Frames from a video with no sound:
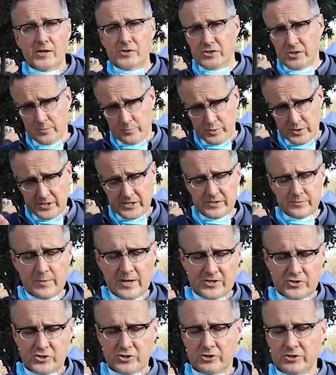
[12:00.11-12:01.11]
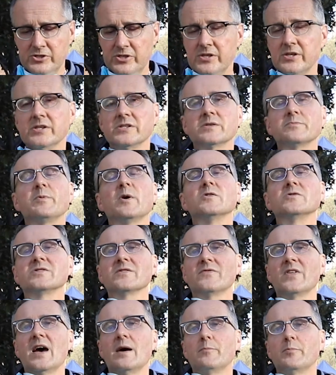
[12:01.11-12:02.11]
and please sure to dispose of
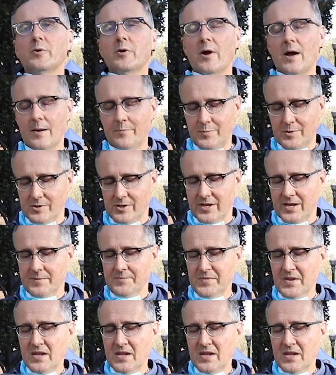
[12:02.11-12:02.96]
that properly.